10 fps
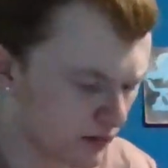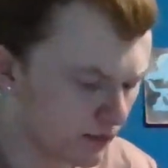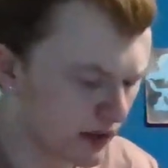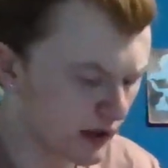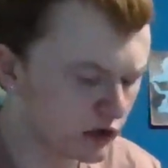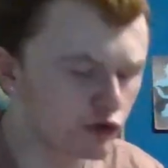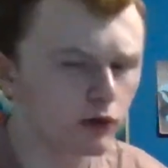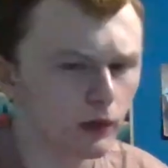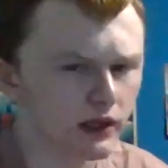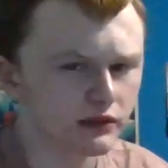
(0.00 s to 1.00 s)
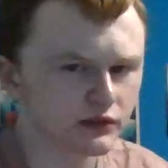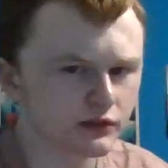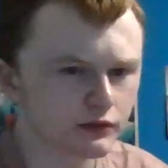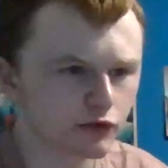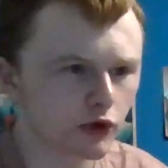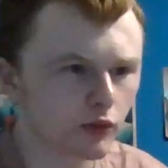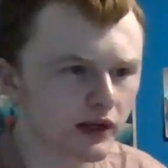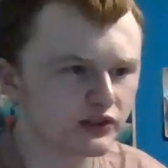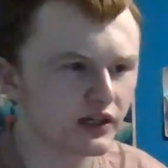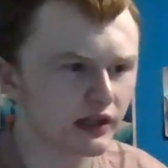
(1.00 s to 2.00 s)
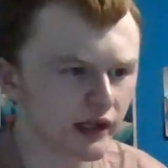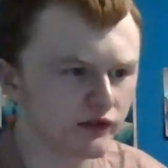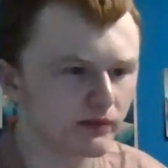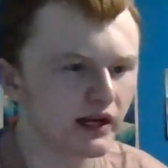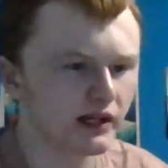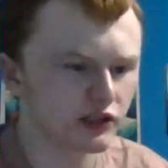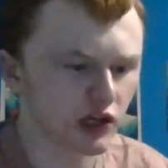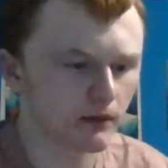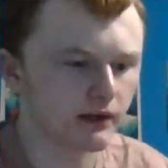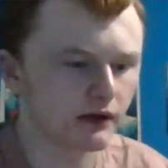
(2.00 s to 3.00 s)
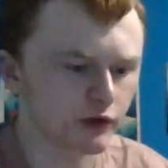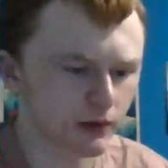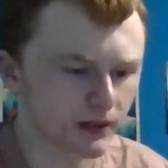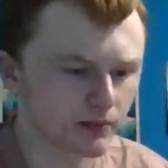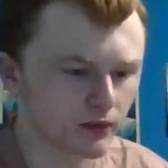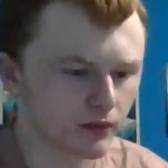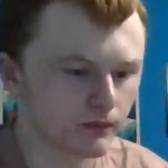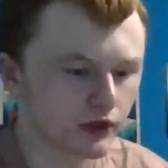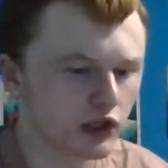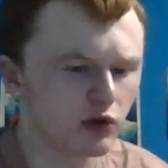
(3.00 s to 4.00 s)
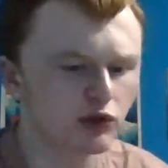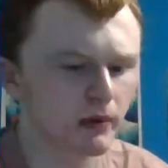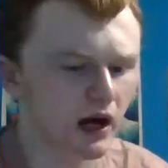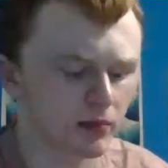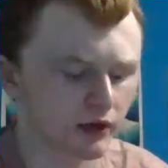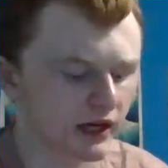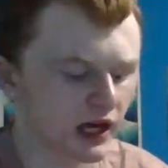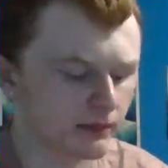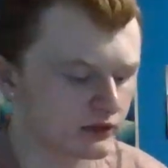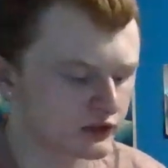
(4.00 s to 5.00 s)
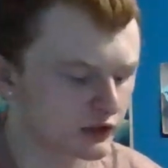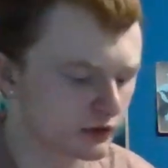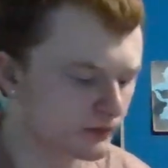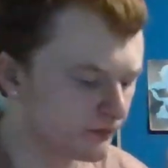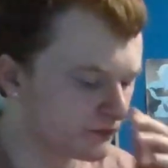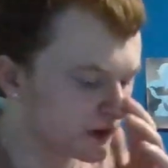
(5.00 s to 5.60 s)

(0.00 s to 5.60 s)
But Drew wins. Drew wins, and he leaves Mania champion in front of people. Huge pop when it happened, too.